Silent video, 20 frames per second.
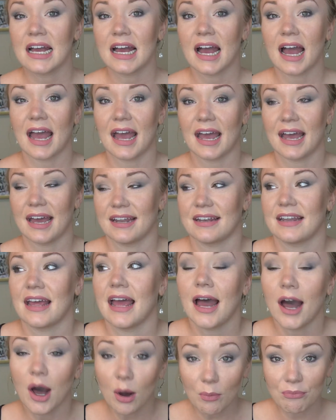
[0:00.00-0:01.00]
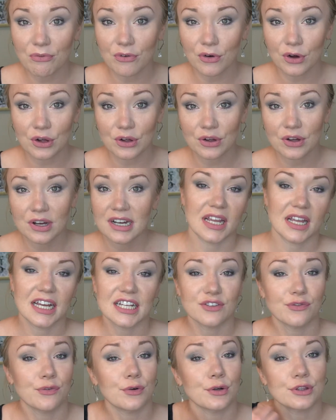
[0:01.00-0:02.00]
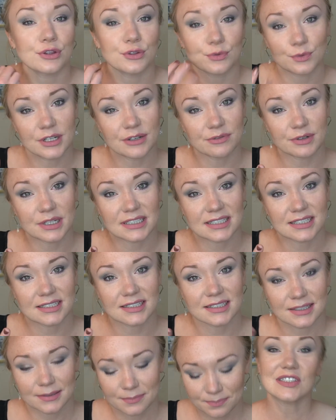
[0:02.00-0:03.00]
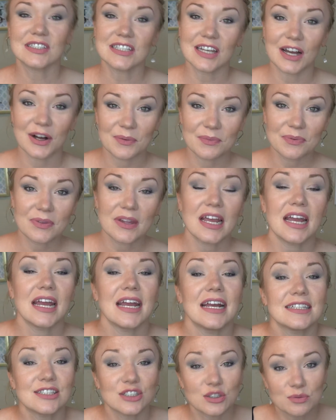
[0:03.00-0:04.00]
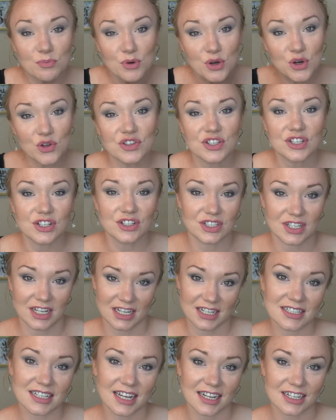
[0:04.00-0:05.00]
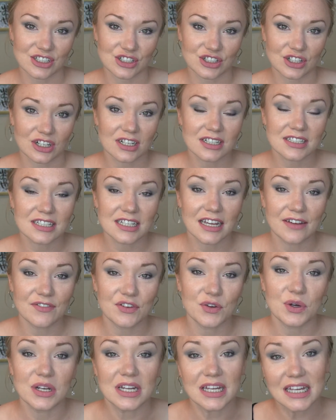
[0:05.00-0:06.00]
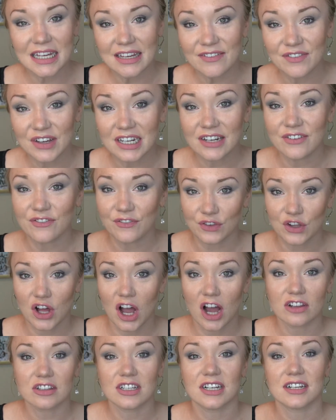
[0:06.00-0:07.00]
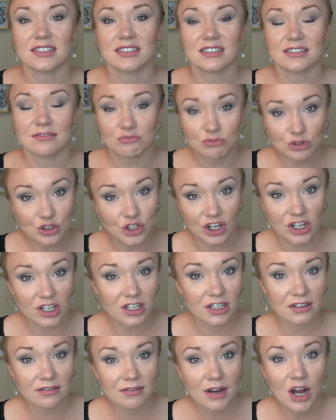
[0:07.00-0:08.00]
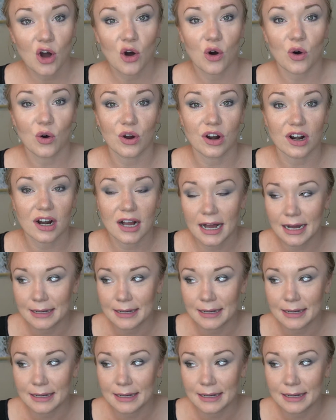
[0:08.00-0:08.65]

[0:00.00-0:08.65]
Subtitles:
and helpful is for 3 reasons. So, it smooths your skin texture to give you an even, flawless look, or